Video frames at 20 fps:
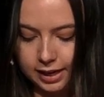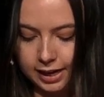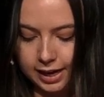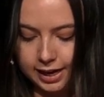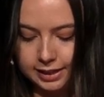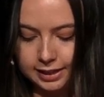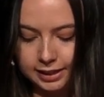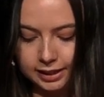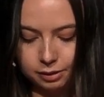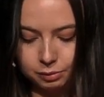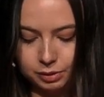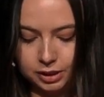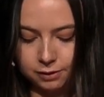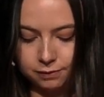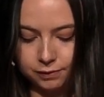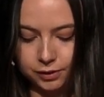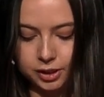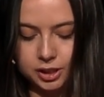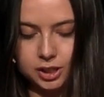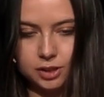I think it was a
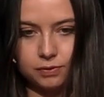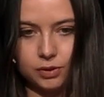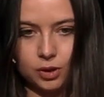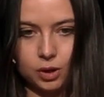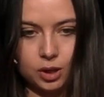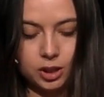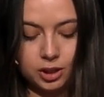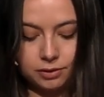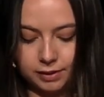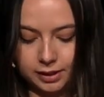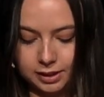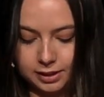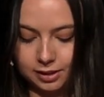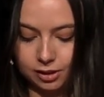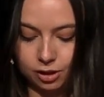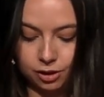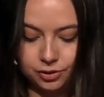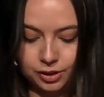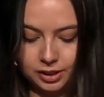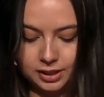first for all of us
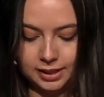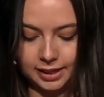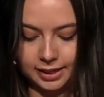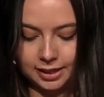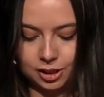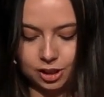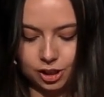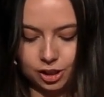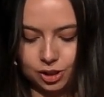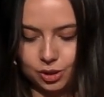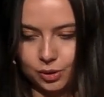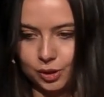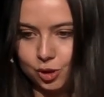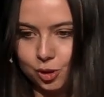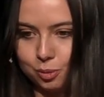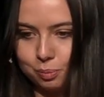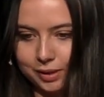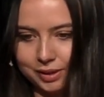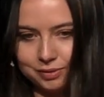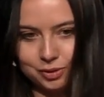on the stage, so I
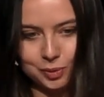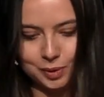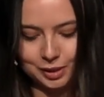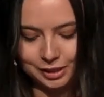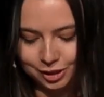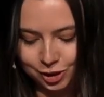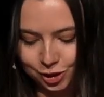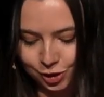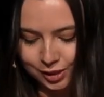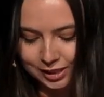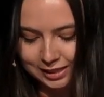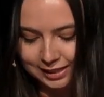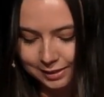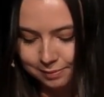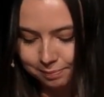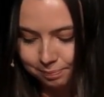hope everyone enjoyed it.